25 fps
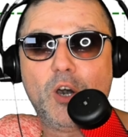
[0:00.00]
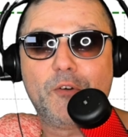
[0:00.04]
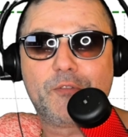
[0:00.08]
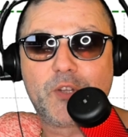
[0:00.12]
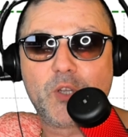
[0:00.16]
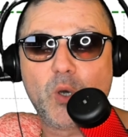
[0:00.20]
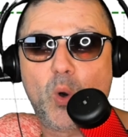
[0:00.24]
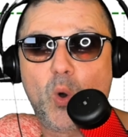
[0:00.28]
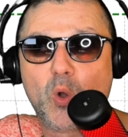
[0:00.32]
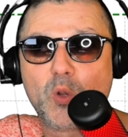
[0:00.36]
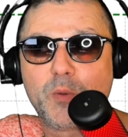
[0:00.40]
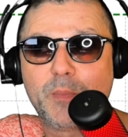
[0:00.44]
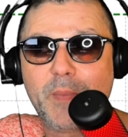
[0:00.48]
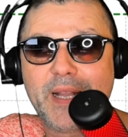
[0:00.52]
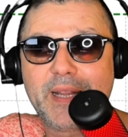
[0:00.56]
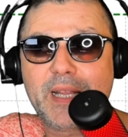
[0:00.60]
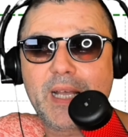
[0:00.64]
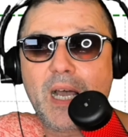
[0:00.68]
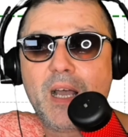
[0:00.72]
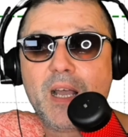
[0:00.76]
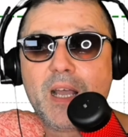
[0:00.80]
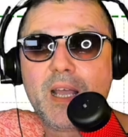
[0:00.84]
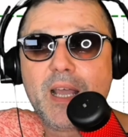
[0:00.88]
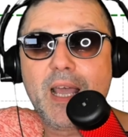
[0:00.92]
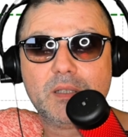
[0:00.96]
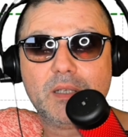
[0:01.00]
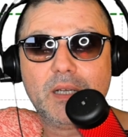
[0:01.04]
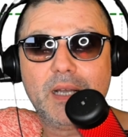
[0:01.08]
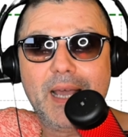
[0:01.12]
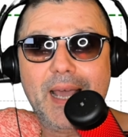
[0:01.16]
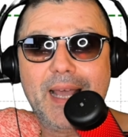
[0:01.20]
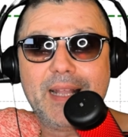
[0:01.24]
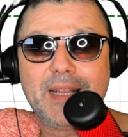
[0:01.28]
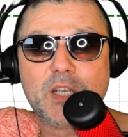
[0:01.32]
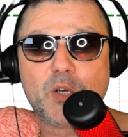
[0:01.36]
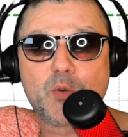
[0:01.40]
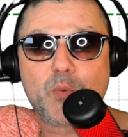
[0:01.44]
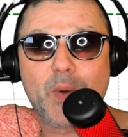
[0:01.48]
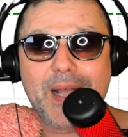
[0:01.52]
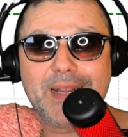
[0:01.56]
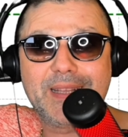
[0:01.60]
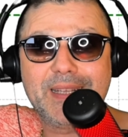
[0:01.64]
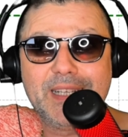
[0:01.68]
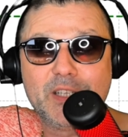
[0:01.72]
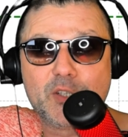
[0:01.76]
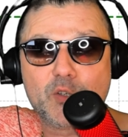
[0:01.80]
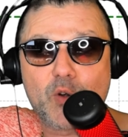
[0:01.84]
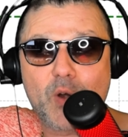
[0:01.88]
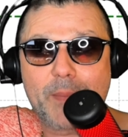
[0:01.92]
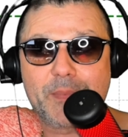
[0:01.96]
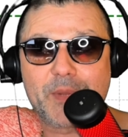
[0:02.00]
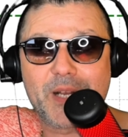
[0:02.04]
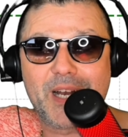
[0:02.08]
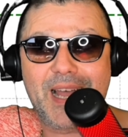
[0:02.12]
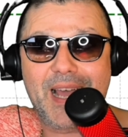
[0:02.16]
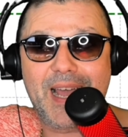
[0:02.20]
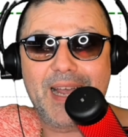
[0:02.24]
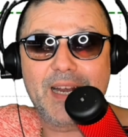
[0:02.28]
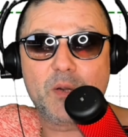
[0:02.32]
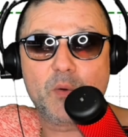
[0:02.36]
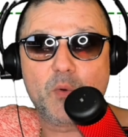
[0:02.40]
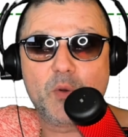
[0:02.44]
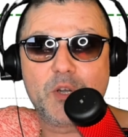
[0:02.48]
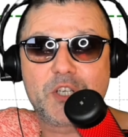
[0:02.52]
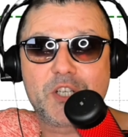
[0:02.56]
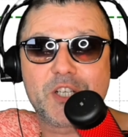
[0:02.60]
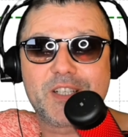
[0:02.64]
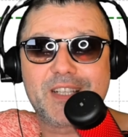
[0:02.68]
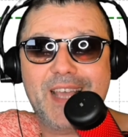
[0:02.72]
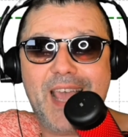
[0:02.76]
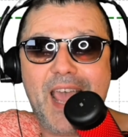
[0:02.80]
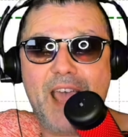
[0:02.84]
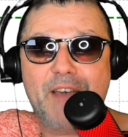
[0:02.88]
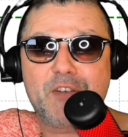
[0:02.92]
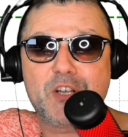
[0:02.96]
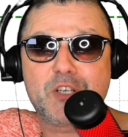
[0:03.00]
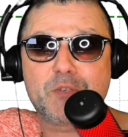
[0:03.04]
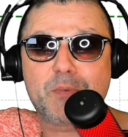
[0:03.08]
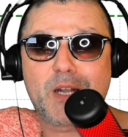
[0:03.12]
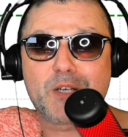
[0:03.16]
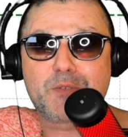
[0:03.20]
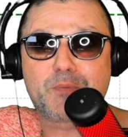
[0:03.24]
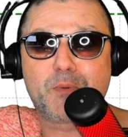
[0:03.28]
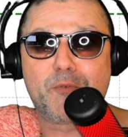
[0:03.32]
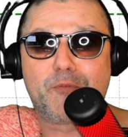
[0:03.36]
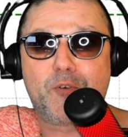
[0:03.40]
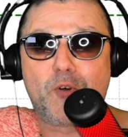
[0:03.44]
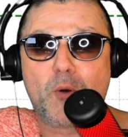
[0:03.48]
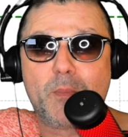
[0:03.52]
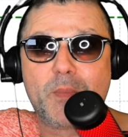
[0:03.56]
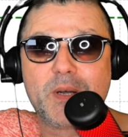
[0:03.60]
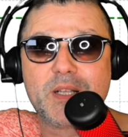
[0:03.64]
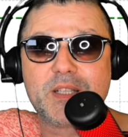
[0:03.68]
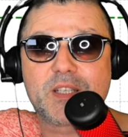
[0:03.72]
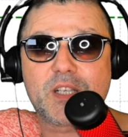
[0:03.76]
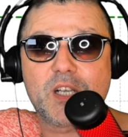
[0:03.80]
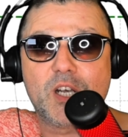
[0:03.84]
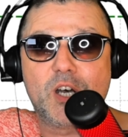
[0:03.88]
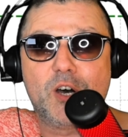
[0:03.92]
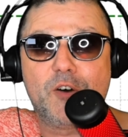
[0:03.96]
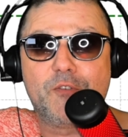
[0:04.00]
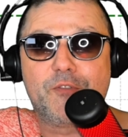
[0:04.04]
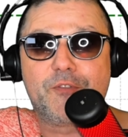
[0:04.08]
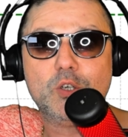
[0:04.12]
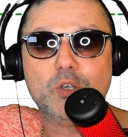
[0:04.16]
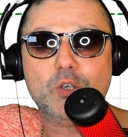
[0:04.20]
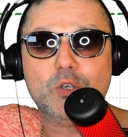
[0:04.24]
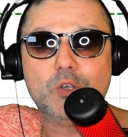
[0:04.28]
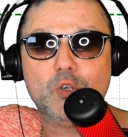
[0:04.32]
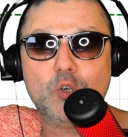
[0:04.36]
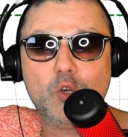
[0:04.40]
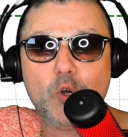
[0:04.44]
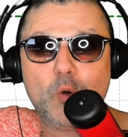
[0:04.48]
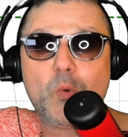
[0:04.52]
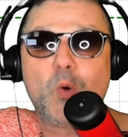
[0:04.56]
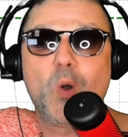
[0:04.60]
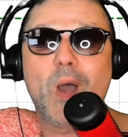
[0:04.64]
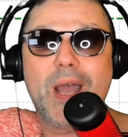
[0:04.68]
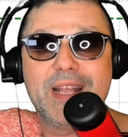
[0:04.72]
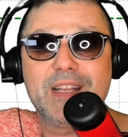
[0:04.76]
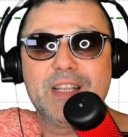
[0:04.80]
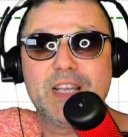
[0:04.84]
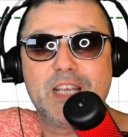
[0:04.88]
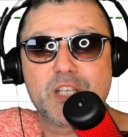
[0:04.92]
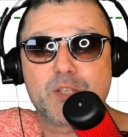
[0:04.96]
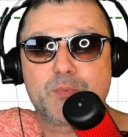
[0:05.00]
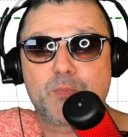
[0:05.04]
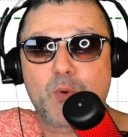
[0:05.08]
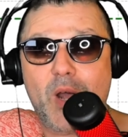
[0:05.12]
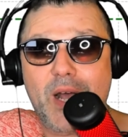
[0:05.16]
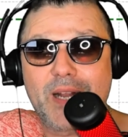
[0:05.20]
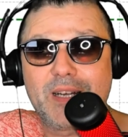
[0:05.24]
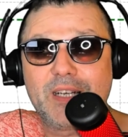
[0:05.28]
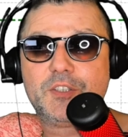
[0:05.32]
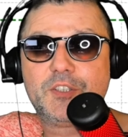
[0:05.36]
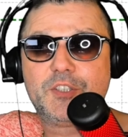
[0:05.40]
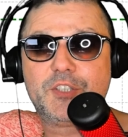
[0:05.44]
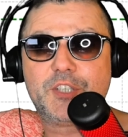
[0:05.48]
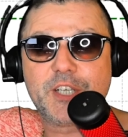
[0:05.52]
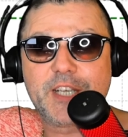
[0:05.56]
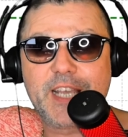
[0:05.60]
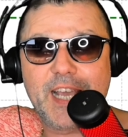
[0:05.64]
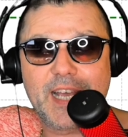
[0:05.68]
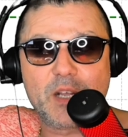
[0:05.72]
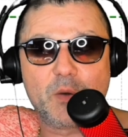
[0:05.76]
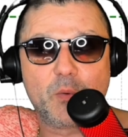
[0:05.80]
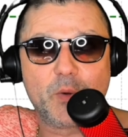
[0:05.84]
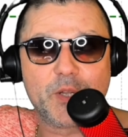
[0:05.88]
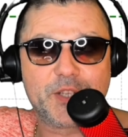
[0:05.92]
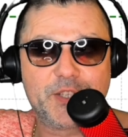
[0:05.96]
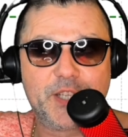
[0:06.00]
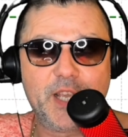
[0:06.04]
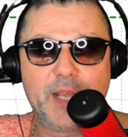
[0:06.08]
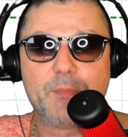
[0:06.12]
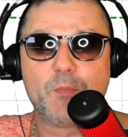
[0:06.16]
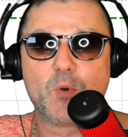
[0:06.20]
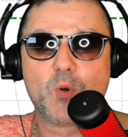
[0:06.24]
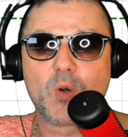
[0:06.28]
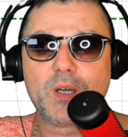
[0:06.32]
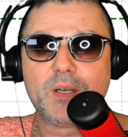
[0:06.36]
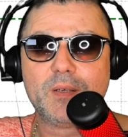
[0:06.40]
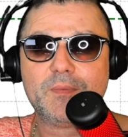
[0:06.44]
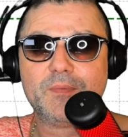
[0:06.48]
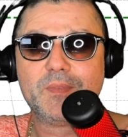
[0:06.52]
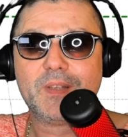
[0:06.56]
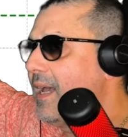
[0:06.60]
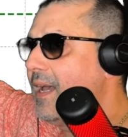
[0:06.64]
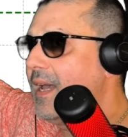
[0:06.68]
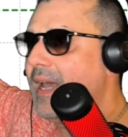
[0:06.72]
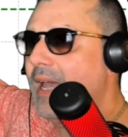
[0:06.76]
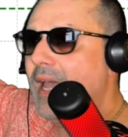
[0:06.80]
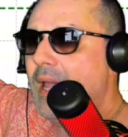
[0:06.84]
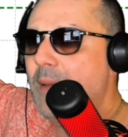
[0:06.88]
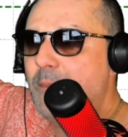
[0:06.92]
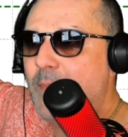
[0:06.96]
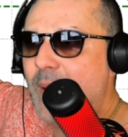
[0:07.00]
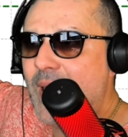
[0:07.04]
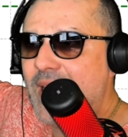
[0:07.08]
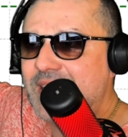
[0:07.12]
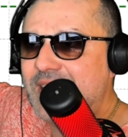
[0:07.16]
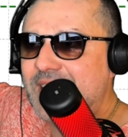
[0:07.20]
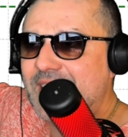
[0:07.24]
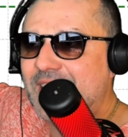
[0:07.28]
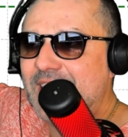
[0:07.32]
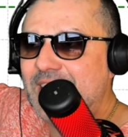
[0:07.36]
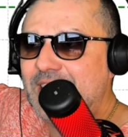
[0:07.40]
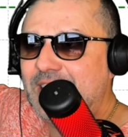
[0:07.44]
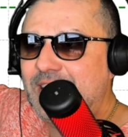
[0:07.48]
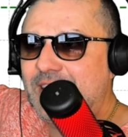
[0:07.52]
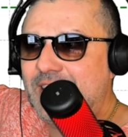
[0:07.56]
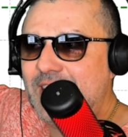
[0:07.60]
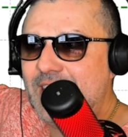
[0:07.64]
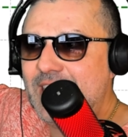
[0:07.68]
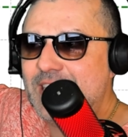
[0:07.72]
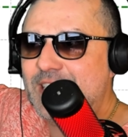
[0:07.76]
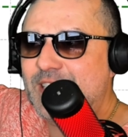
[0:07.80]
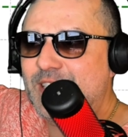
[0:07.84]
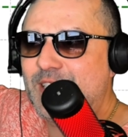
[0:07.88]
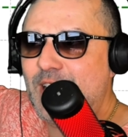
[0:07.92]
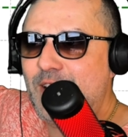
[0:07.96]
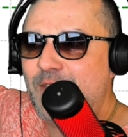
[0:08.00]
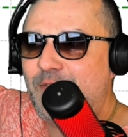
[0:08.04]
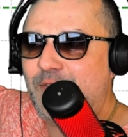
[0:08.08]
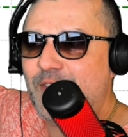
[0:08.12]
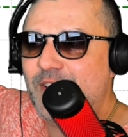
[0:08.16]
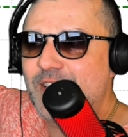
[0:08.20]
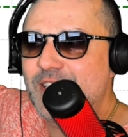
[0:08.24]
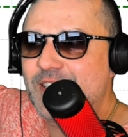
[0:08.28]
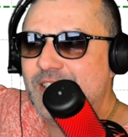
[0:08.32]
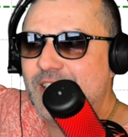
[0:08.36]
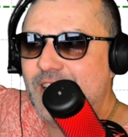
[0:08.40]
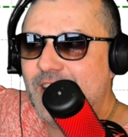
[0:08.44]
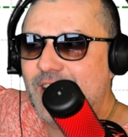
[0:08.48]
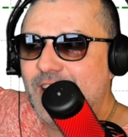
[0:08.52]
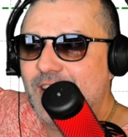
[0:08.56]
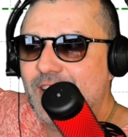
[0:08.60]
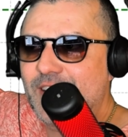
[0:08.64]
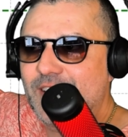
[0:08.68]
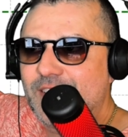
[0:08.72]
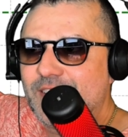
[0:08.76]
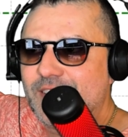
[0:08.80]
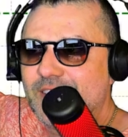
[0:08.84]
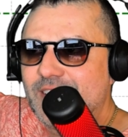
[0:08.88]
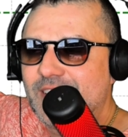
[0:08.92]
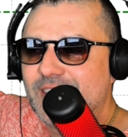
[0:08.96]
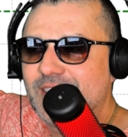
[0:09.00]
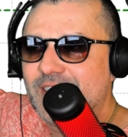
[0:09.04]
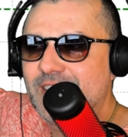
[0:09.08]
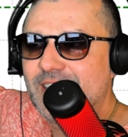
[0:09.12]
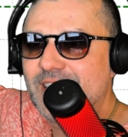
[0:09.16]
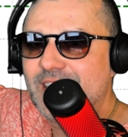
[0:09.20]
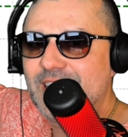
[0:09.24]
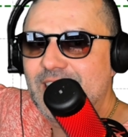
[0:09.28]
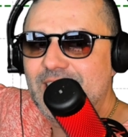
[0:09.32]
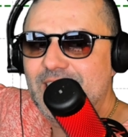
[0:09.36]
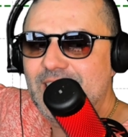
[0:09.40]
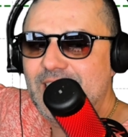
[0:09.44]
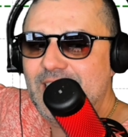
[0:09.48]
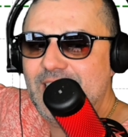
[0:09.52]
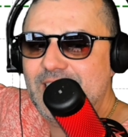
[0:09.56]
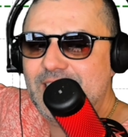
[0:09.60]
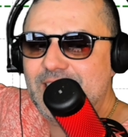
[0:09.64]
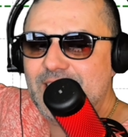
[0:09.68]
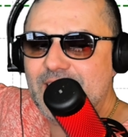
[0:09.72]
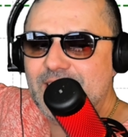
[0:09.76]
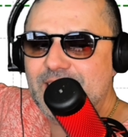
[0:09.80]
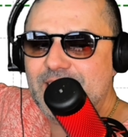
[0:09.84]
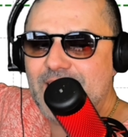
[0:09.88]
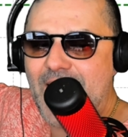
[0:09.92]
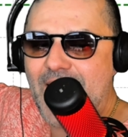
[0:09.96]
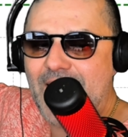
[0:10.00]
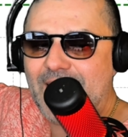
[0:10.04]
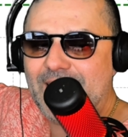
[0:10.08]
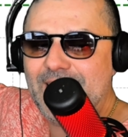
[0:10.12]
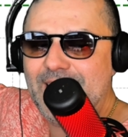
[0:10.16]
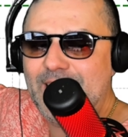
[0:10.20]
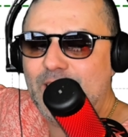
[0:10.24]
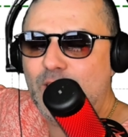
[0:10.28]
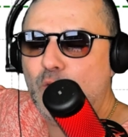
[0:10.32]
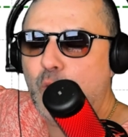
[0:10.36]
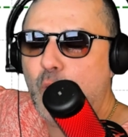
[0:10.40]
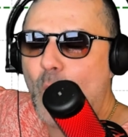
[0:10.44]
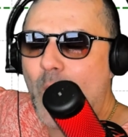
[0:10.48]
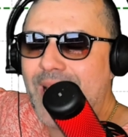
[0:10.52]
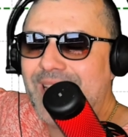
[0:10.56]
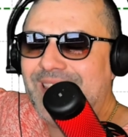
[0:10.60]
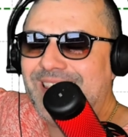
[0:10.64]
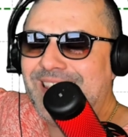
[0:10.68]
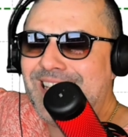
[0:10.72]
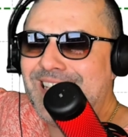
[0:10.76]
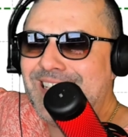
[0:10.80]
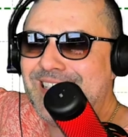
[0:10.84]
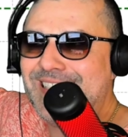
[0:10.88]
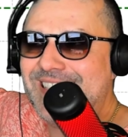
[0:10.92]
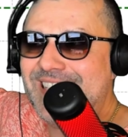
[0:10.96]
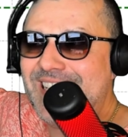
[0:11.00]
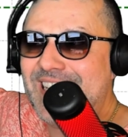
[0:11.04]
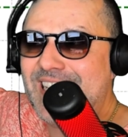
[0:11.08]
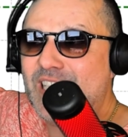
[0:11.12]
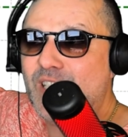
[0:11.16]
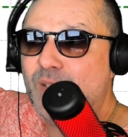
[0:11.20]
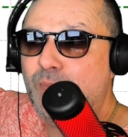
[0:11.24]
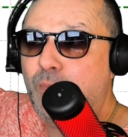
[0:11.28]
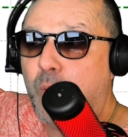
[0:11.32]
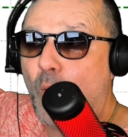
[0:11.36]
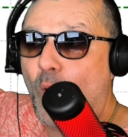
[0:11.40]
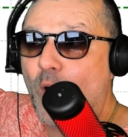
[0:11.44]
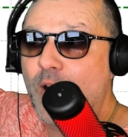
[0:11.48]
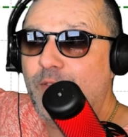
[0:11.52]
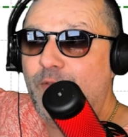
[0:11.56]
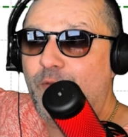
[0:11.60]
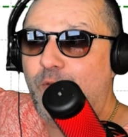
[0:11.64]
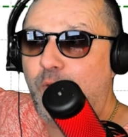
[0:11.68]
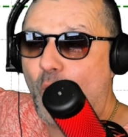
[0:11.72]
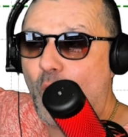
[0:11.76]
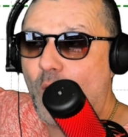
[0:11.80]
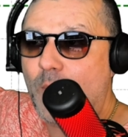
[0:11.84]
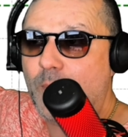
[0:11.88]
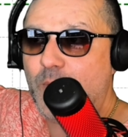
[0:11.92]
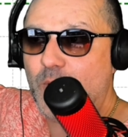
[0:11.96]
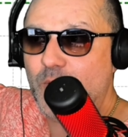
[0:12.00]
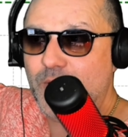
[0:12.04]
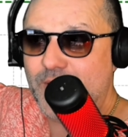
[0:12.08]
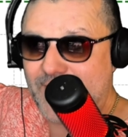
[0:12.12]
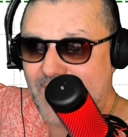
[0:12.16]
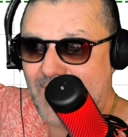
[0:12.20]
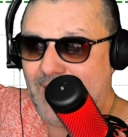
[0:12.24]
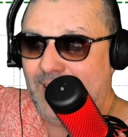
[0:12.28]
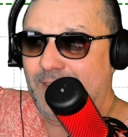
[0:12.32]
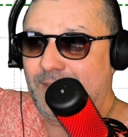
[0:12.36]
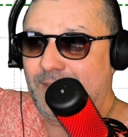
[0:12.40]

the old meta, and the red interrupted line, which is the average match performance of Lubu and his brother together with Timur. And basically this difference here, it's exactly 26.4%,